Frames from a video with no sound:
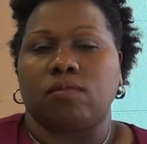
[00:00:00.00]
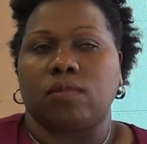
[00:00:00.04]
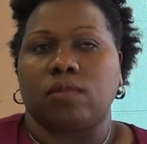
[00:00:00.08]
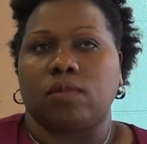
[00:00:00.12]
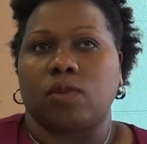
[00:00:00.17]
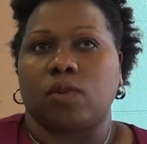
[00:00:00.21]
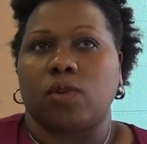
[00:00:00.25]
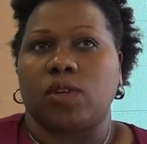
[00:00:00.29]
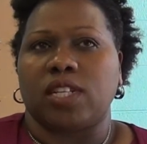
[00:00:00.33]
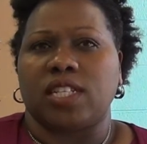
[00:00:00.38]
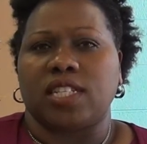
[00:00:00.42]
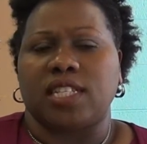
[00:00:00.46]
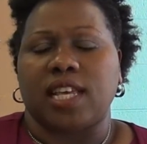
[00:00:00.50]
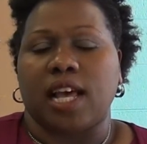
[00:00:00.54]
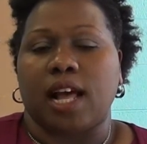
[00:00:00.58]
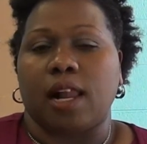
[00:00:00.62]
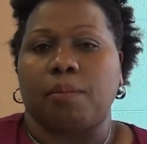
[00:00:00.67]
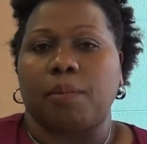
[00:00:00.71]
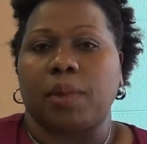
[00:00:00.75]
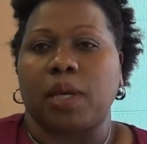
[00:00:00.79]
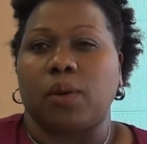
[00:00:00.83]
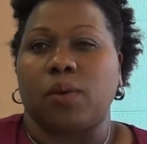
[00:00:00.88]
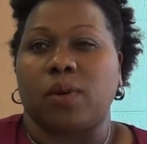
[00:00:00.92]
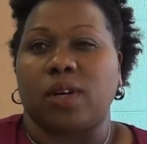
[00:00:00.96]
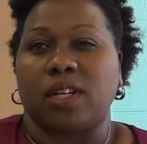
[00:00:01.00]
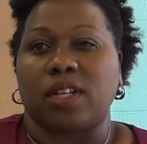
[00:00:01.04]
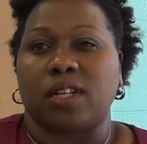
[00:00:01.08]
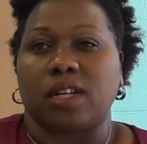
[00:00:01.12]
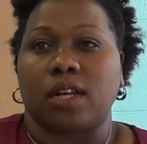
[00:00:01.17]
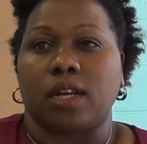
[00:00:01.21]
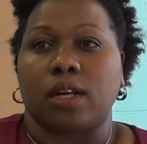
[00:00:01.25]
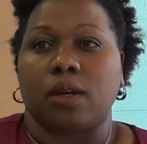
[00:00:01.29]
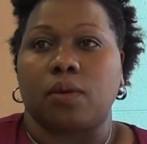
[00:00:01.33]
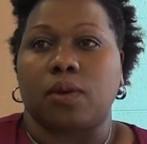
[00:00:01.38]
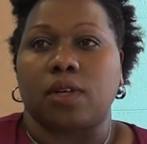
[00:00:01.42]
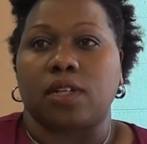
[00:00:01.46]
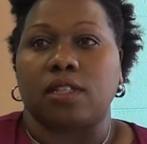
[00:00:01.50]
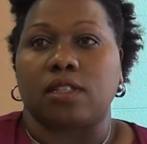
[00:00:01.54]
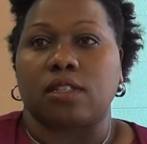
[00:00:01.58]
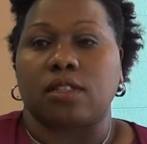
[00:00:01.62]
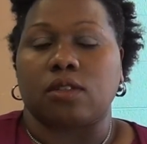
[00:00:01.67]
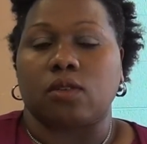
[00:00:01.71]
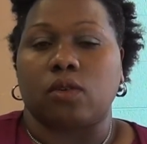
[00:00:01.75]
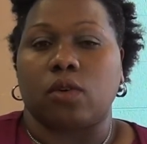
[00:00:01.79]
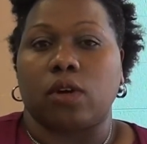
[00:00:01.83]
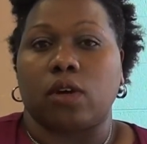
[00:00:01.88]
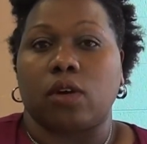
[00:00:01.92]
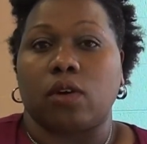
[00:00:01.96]
couldn't tell me what really was
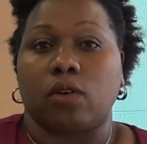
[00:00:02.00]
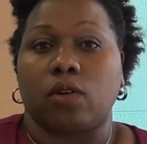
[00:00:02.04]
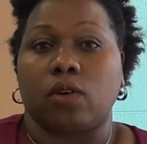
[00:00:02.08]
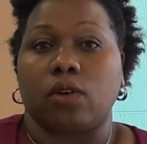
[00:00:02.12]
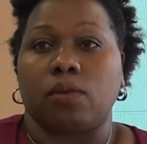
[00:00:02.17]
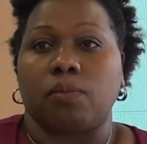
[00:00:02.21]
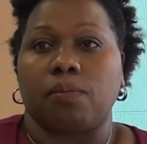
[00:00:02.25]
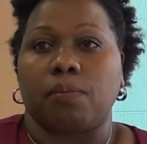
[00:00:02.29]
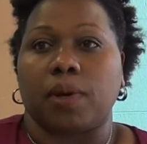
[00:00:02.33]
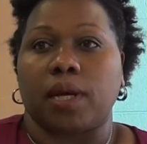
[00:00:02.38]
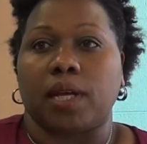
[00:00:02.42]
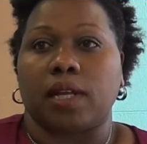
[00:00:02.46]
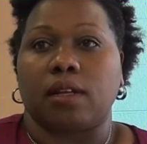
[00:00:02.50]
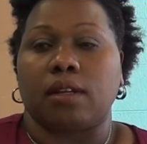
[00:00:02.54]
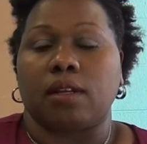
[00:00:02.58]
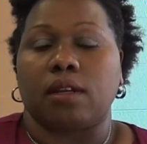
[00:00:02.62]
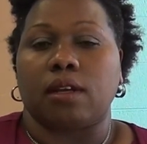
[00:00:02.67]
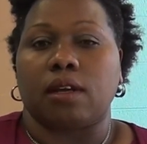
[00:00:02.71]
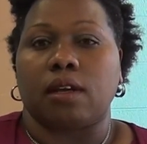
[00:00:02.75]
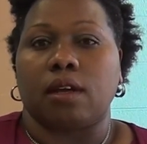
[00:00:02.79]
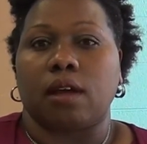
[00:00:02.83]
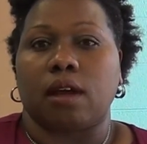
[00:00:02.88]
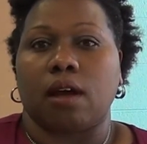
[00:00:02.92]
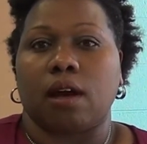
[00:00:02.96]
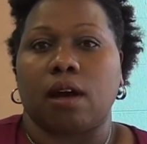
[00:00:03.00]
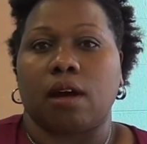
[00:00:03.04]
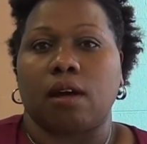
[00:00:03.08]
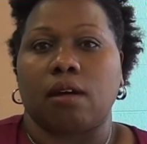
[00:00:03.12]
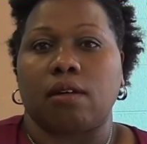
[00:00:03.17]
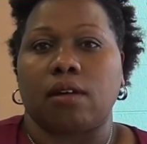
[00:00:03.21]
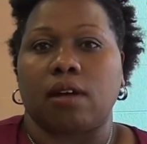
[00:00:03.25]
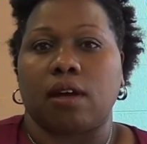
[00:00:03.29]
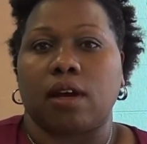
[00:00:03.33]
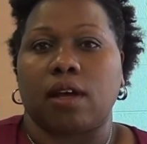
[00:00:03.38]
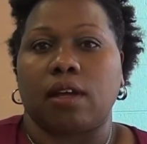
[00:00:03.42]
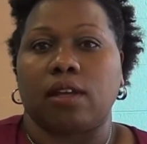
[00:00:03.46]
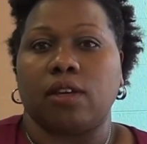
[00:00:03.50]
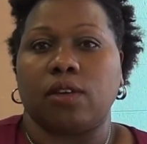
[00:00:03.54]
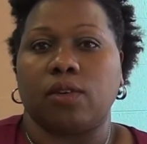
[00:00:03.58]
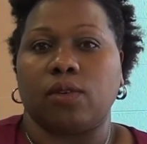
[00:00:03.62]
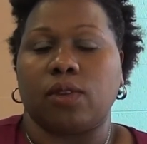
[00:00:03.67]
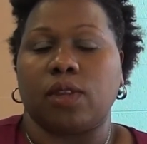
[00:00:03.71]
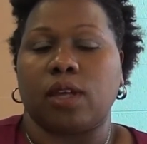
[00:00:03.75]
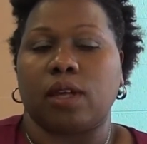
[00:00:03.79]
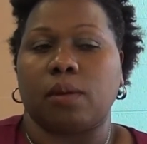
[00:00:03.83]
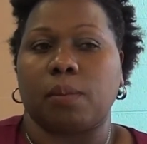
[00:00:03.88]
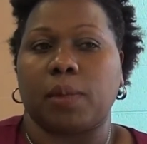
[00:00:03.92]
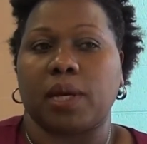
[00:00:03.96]
going on, but I knew
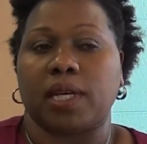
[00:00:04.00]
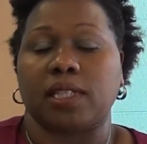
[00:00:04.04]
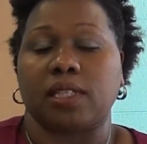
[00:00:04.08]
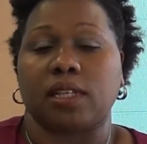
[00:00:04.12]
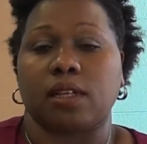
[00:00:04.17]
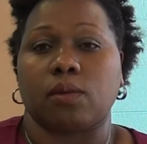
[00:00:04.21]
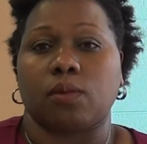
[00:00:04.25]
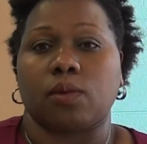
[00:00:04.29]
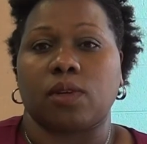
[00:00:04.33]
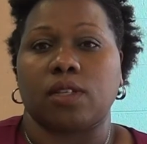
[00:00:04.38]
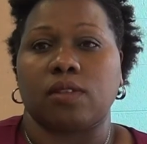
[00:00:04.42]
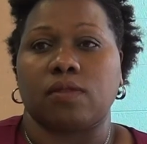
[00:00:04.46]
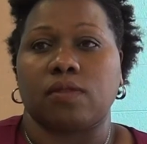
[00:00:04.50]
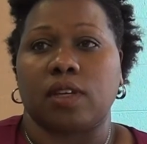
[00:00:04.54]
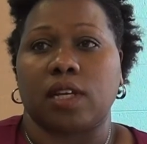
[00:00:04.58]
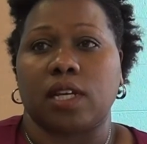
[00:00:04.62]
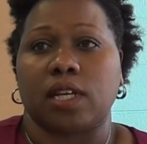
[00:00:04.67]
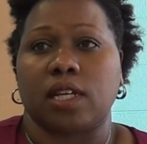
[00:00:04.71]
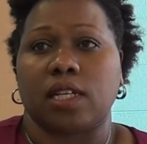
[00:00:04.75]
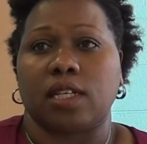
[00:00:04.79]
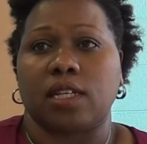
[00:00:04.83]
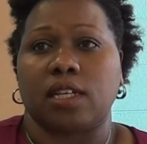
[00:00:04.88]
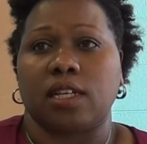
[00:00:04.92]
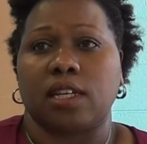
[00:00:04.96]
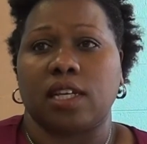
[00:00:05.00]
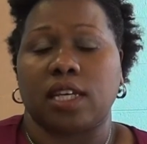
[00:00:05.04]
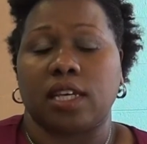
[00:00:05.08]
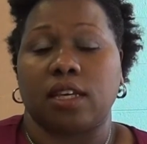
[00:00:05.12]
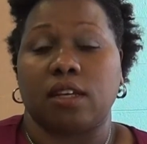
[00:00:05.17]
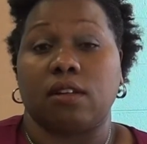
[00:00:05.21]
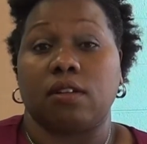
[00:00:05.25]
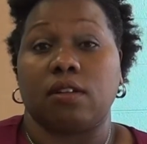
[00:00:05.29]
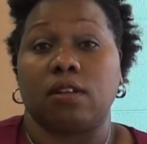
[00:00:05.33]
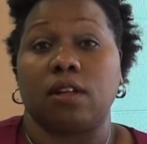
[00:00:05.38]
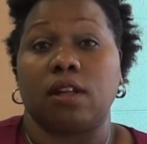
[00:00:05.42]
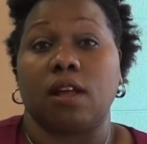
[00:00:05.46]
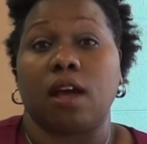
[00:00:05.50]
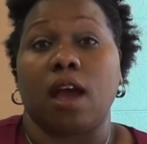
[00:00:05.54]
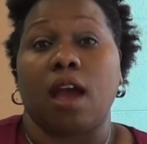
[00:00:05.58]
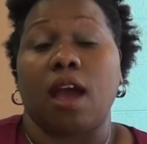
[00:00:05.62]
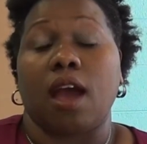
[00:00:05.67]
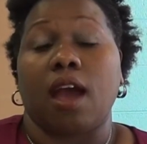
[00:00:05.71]
that my son was very ill,